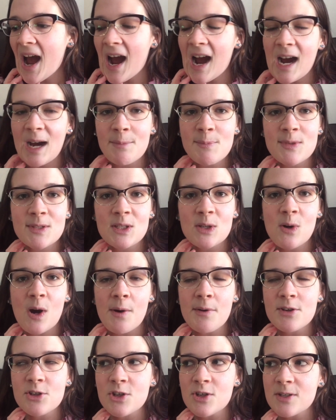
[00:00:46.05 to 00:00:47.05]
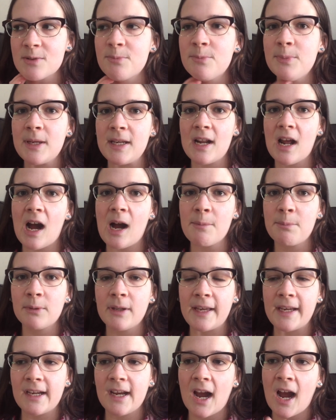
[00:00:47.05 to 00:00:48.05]
um, so I was just beat up.
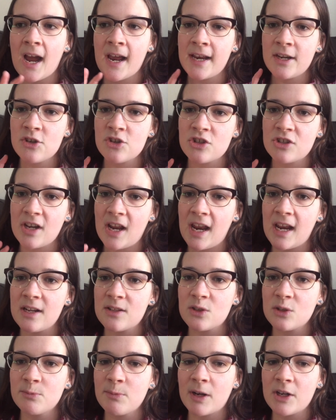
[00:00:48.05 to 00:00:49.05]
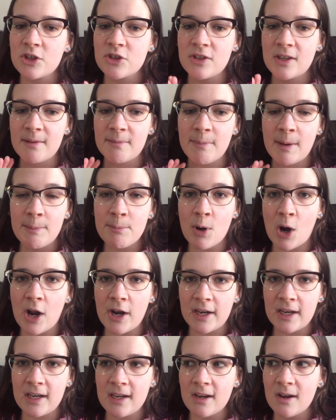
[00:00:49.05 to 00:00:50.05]
Like I just ate so much that my
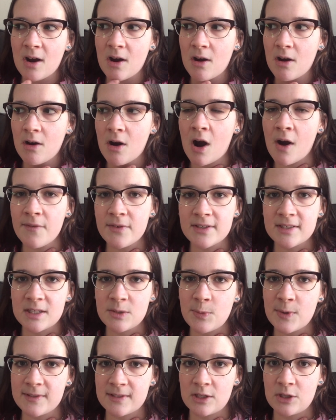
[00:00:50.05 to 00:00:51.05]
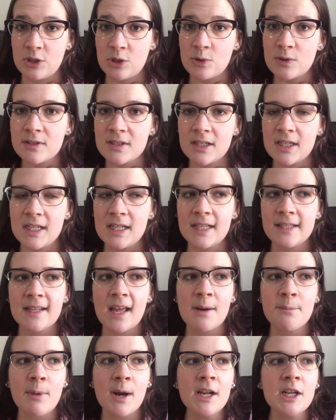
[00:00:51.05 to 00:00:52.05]
body obviously wasn't used to eating
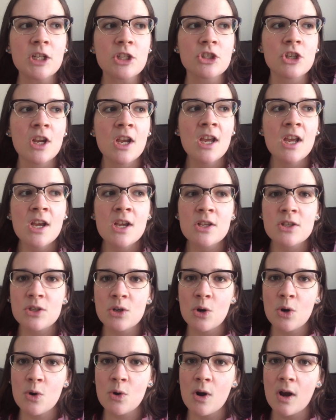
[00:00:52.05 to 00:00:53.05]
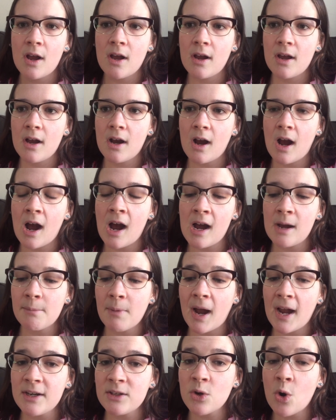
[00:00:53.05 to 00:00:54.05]
that much. So um,
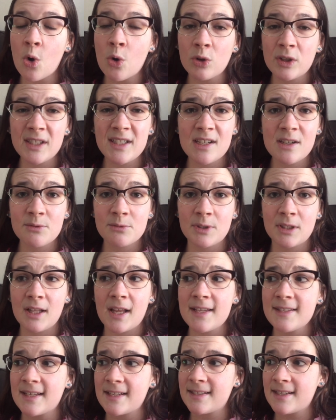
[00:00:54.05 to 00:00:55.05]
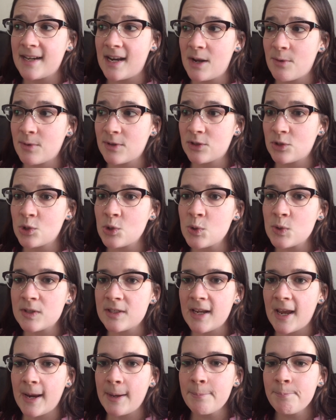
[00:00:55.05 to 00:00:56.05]
I totally didn't realize that today was
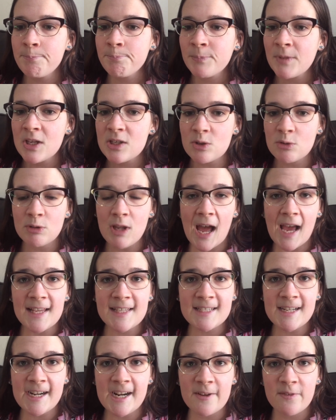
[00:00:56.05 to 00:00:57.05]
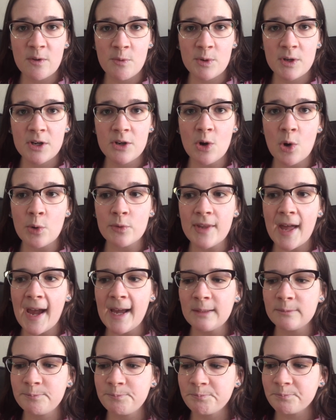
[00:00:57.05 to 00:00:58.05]
Tuesday. So last night, if I would have known
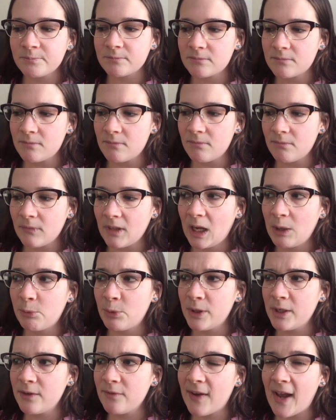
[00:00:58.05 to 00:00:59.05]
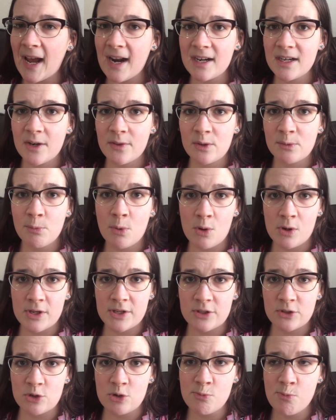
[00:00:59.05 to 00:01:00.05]
that, I wouldn't have had another bowl
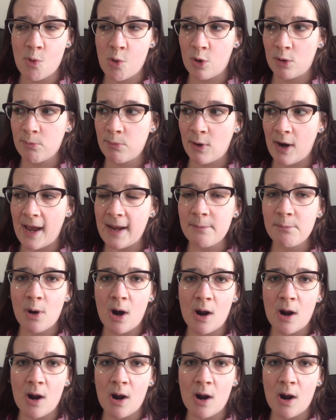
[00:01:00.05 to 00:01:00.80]
of soup or bread